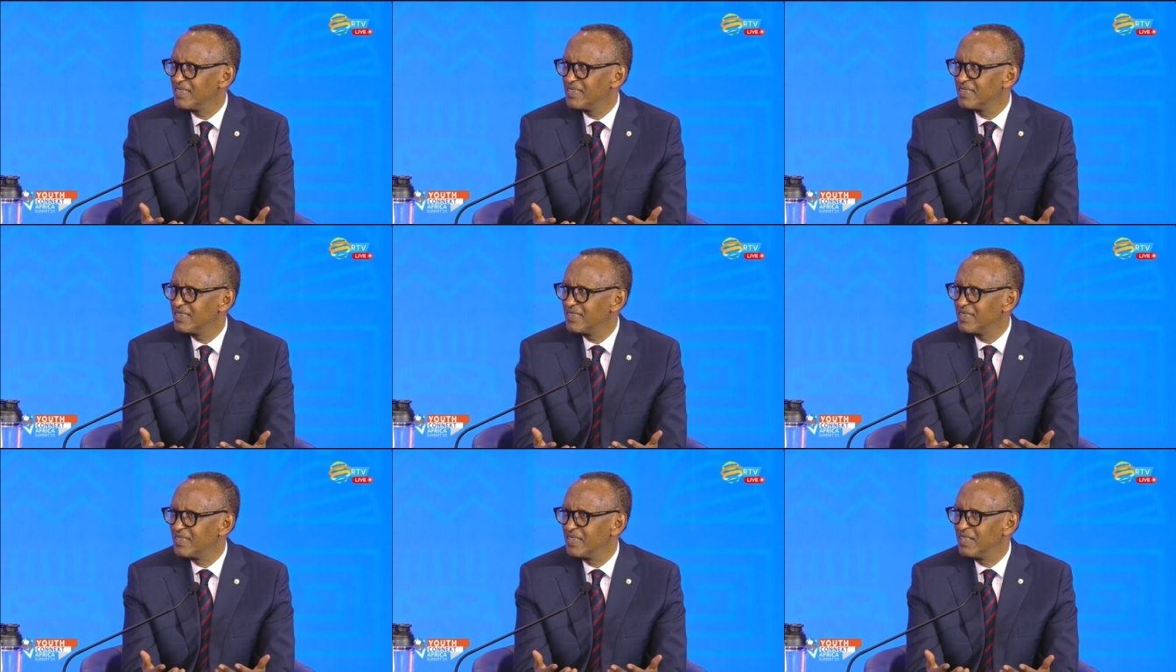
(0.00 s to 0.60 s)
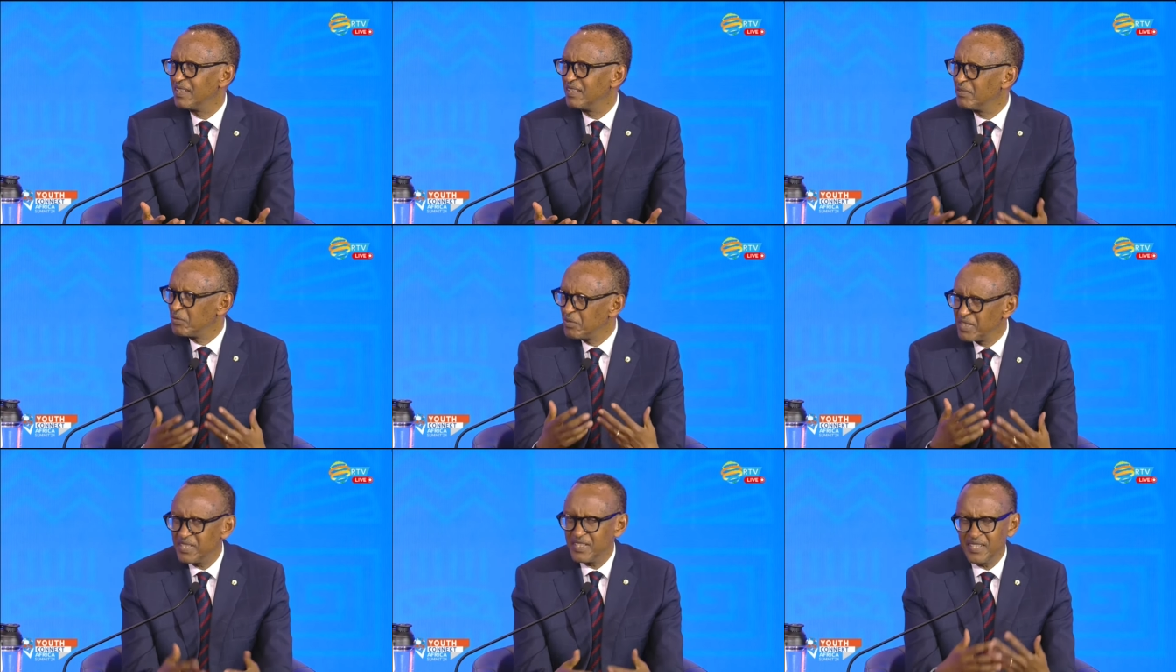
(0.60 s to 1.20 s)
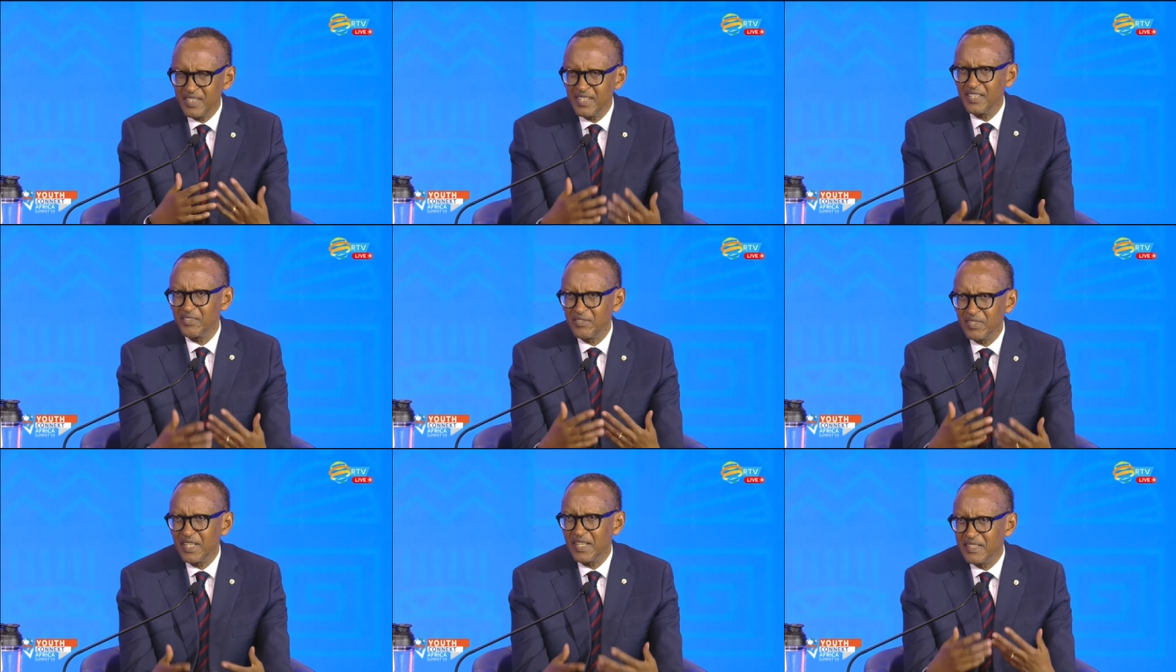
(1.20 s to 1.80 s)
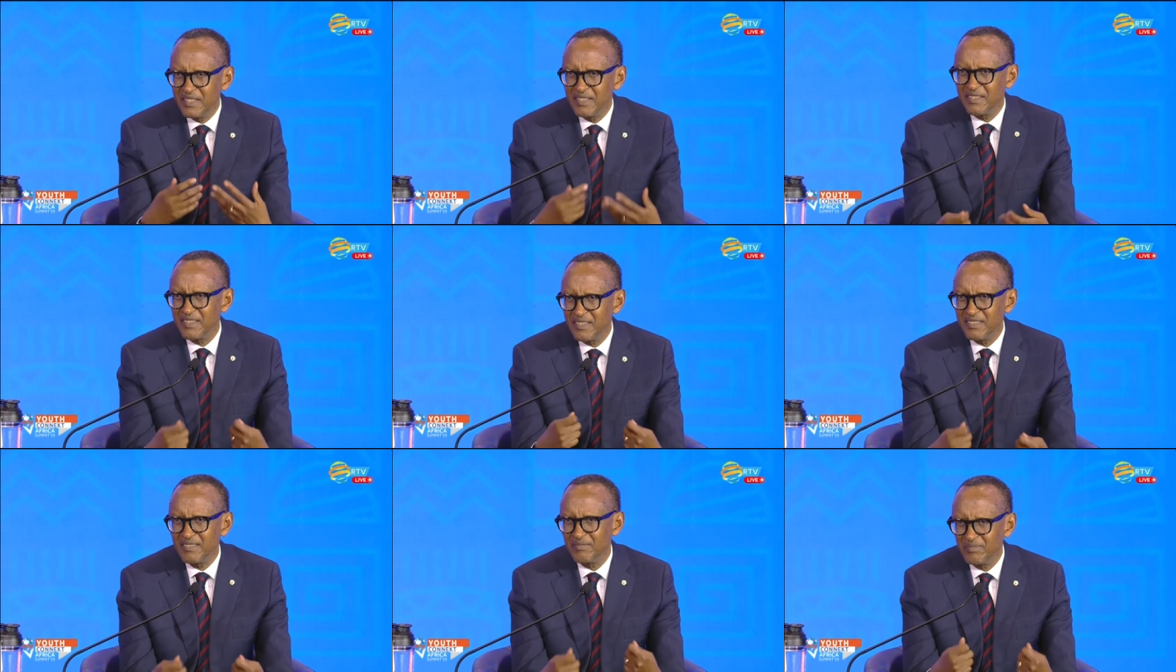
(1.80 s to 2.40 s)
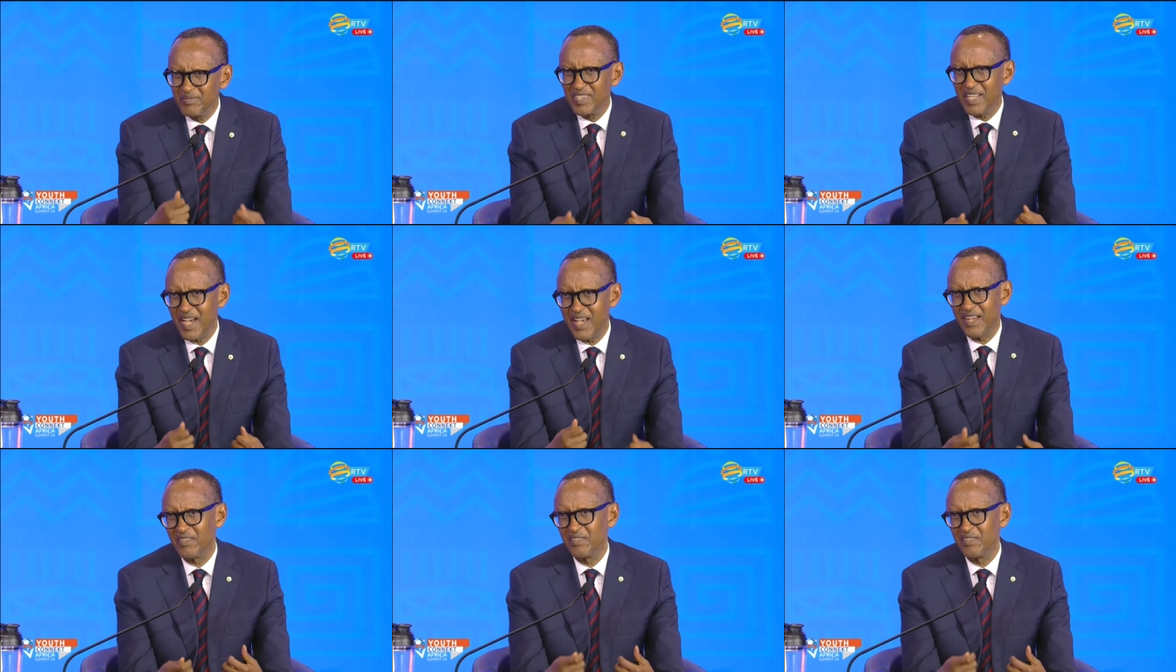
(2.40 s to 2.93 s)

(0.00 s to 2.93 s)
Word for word: Uh, we really need to get tired of